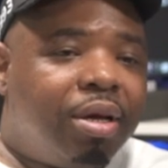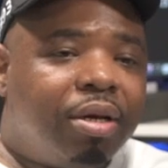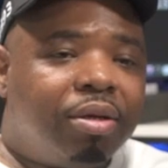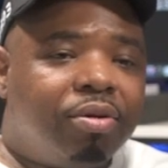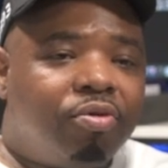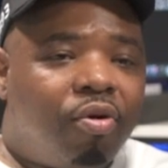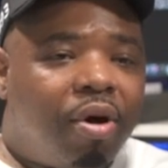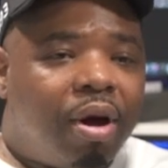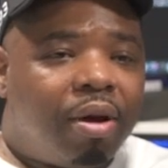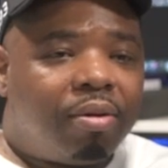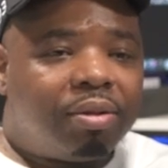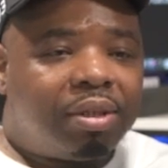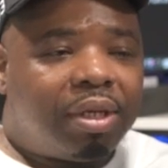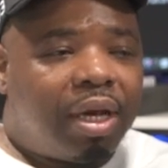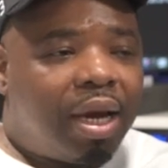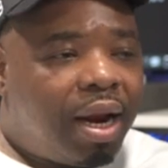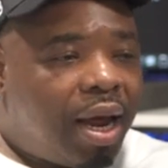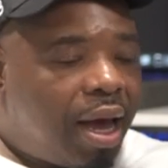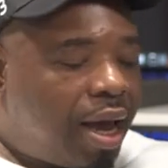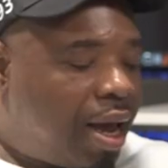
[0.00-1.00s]
You know what I'm
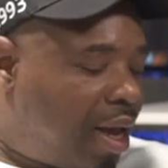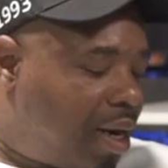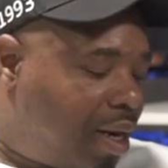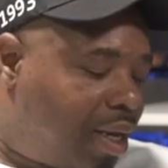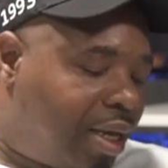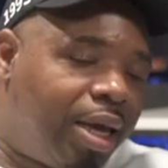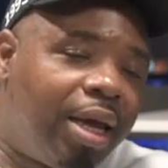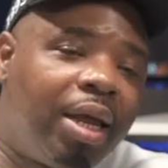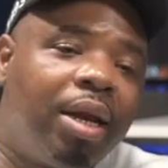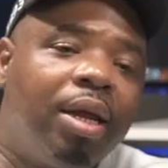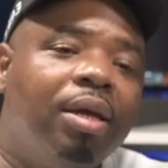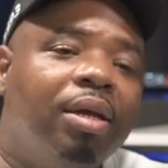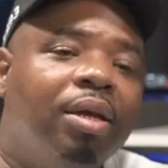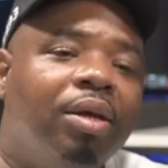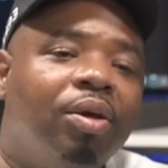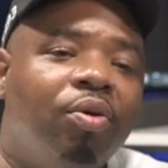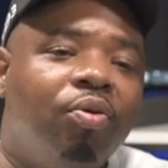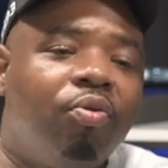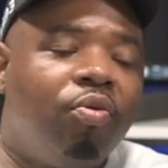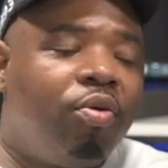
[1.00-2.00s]
saying? I had to get it.
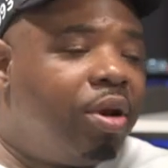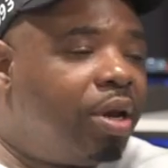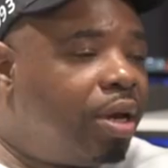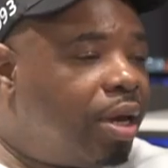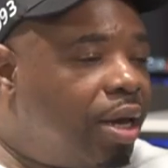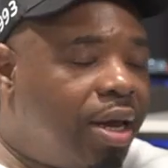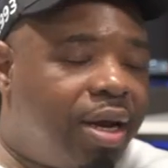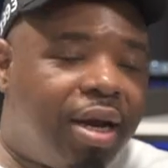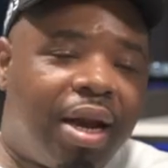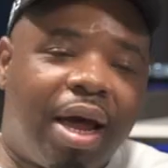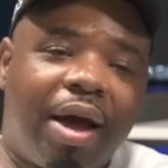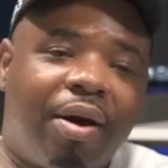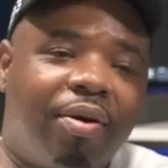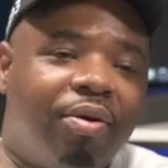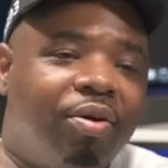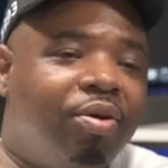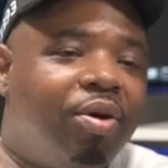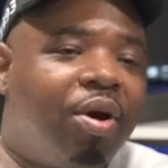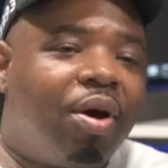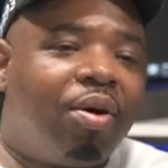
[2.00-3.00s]
You either get
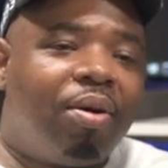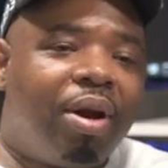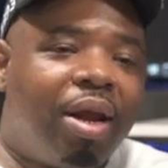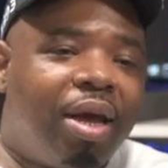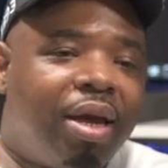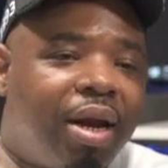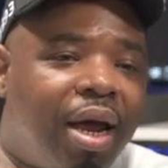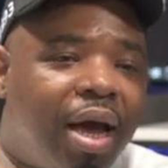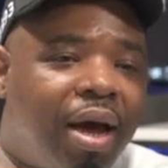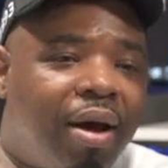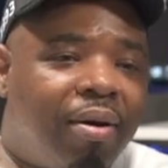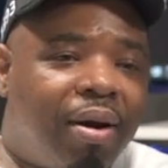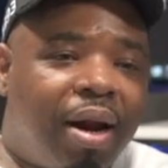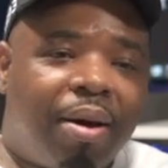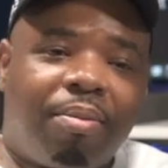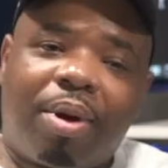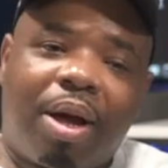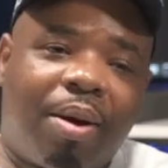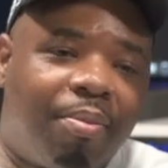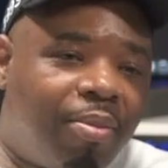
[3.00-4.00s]
down or you gonna lay down.
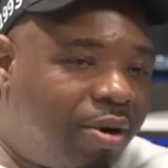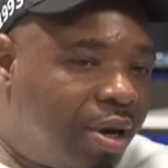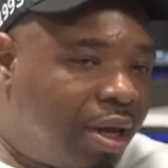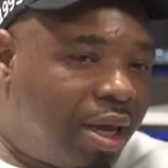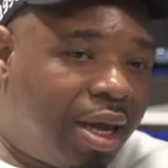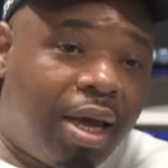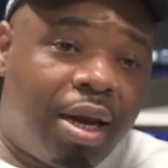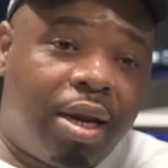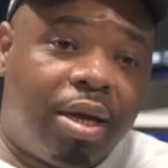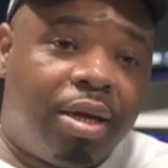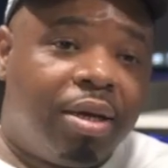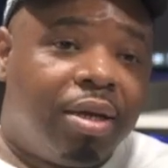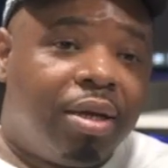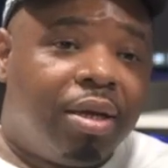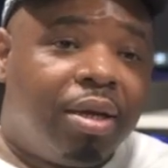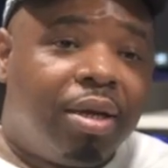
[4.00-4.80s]
I'm coming to get it.